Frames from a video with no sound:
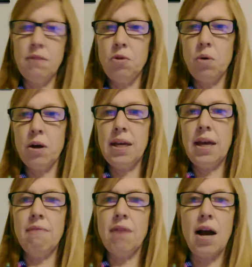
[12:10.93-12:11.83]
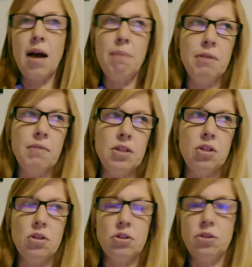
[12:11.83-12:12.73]
already gave a copy of it
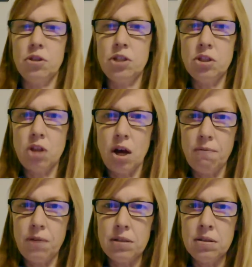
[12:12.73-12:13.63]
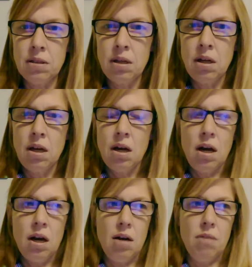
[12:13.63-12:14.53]
to your surgeon's office,
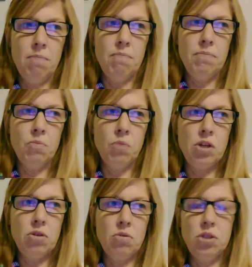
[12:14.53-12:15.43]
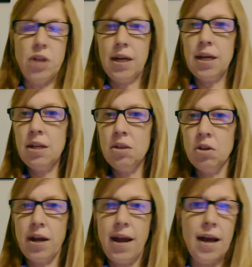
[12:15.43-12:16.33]
when you check in,
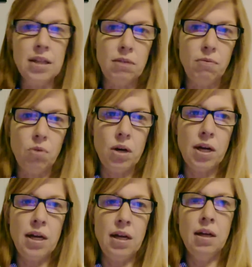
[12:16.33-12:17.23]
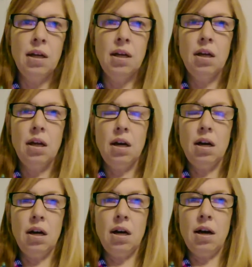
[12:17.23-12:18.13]
they're going to ask for it.
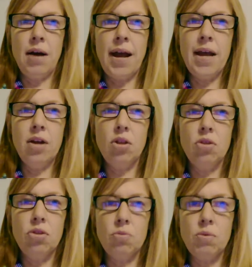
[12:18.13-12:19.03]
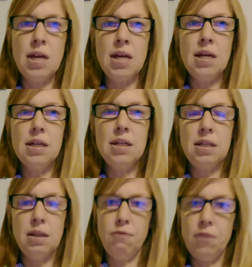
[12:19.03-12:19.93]
I had 3
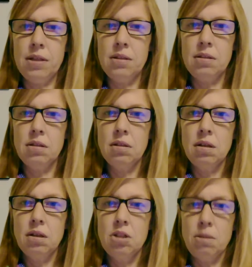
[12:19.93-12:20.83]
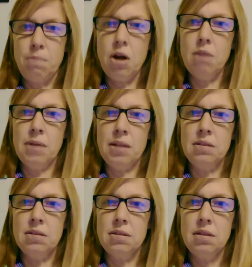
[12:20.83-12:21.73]
different
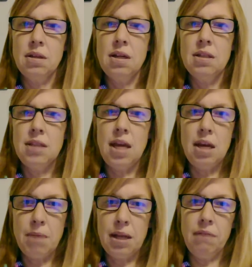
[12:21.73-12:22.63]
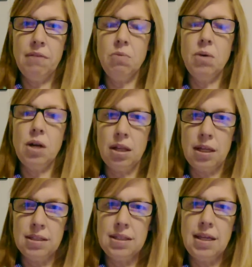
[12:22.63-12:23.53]
departments take my living will
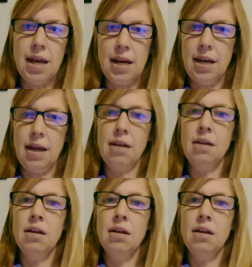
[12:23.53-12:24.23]
and scan it in.